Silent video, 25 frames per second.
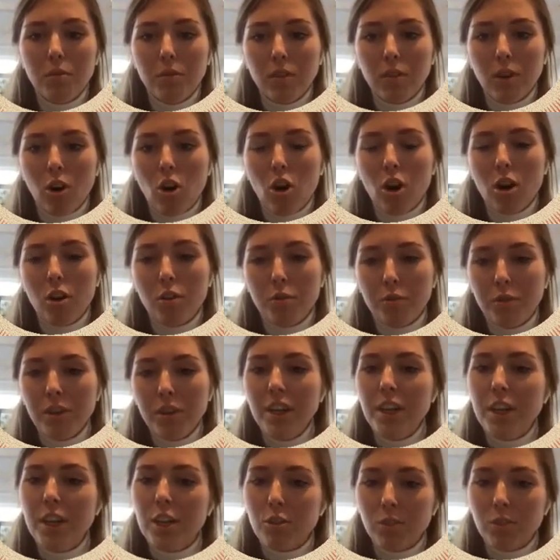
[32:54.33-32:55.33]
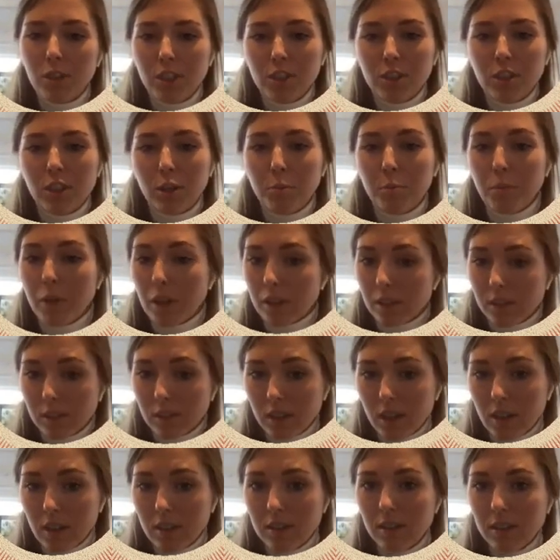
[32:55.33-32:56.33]
RV Krishna
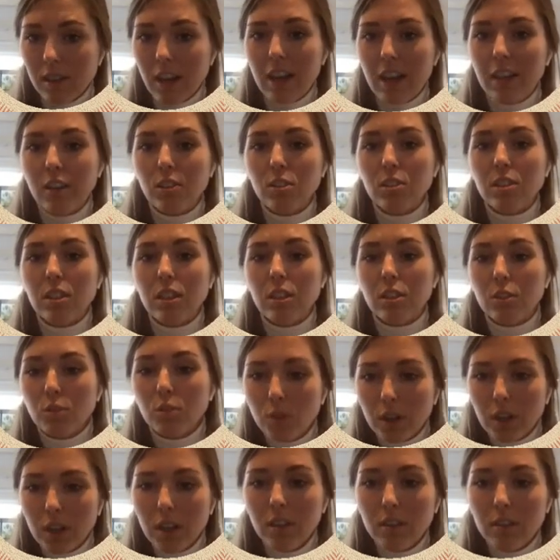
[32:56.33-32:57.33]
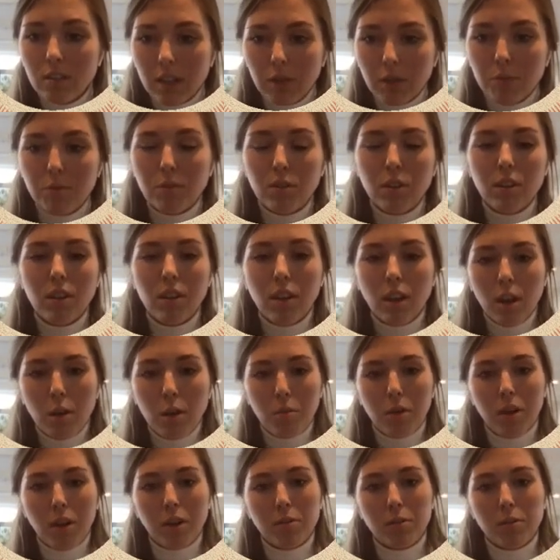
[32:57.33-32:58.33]
Prasad, and you see 3 different
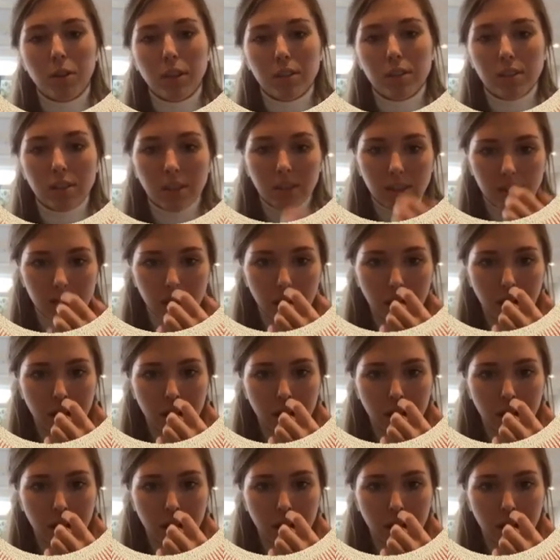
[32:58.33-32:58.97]
email addresses.